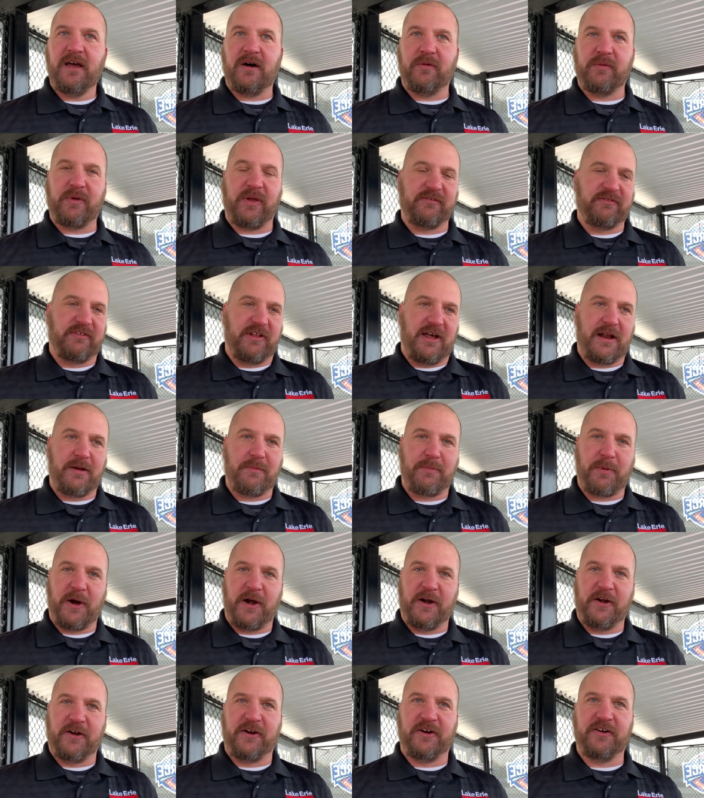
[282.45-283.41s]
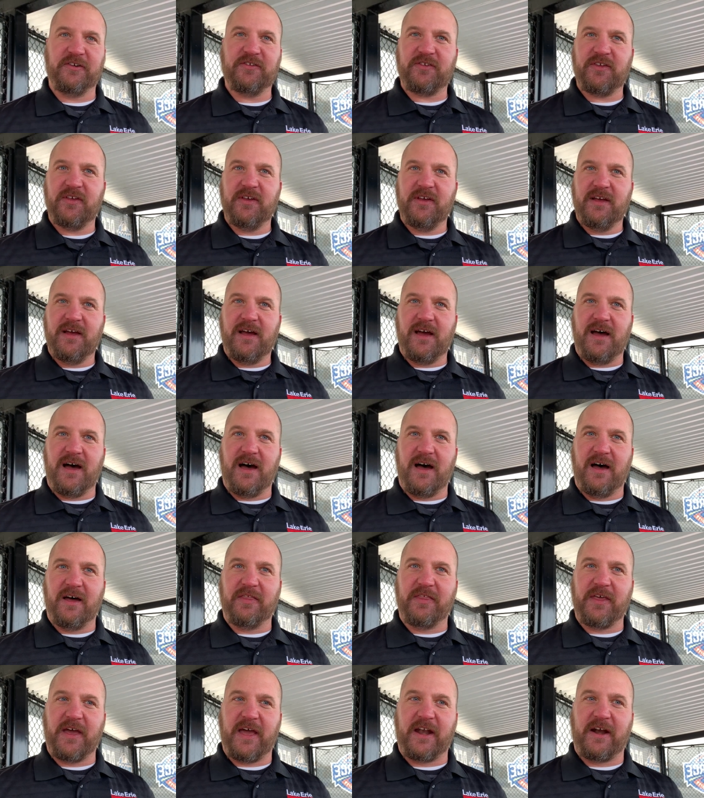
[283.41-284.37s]
We have a lot of partners
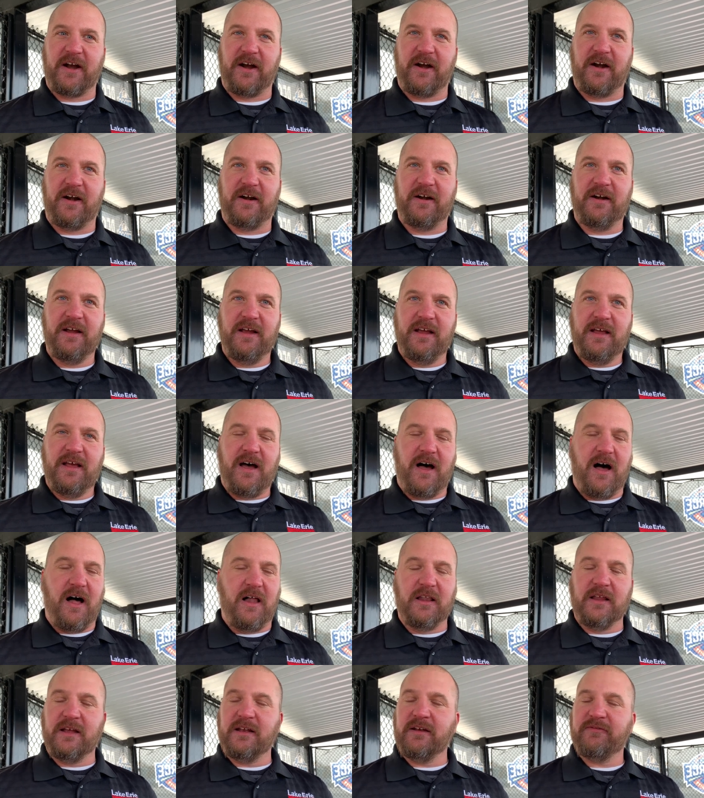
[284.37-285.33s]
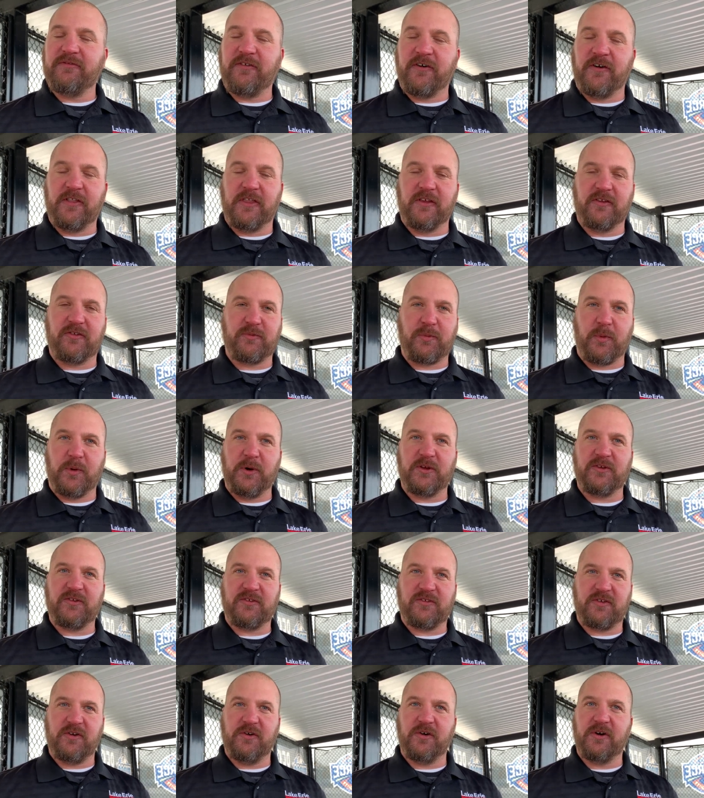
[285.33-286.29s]
uh, that are all in for the
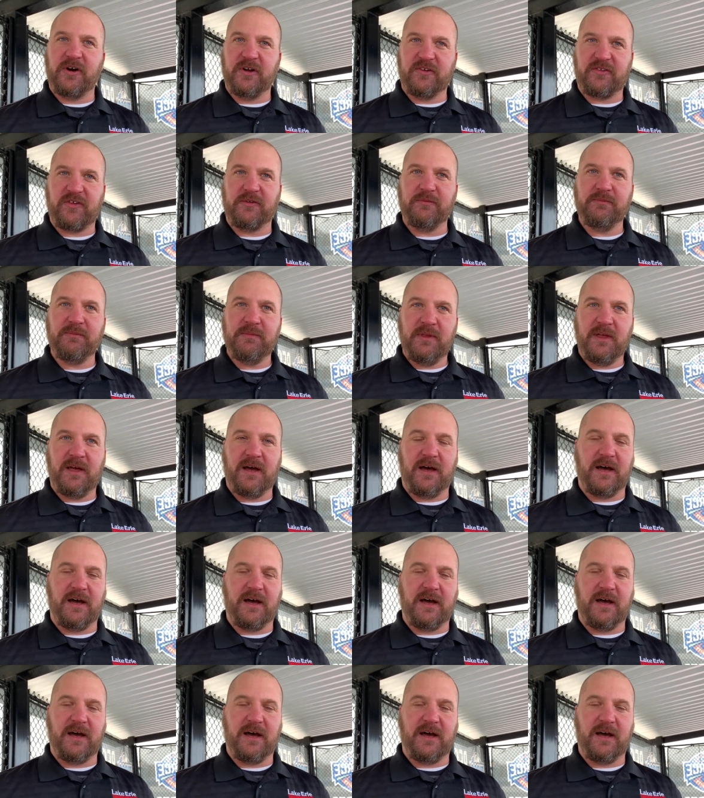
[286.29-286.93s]
sports tourism.